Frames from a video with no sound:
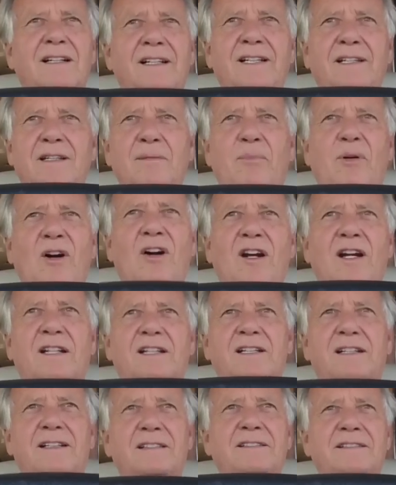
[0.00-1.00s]
in the park
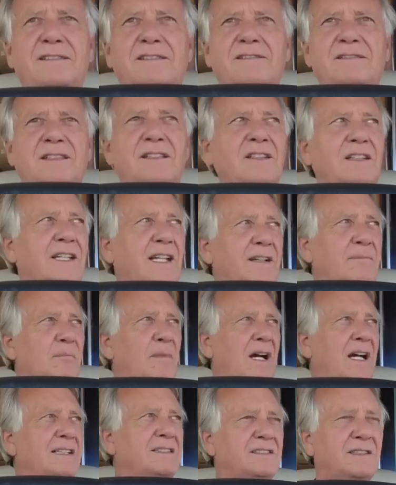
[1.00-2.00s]
and you get
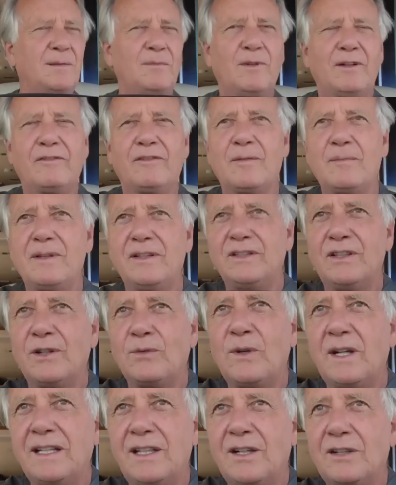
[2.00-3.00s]
by some of them and
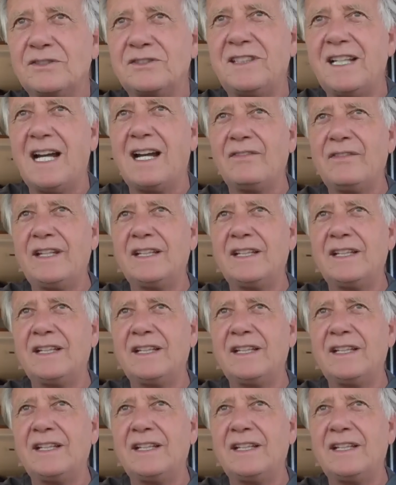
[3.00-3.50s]
your window's down,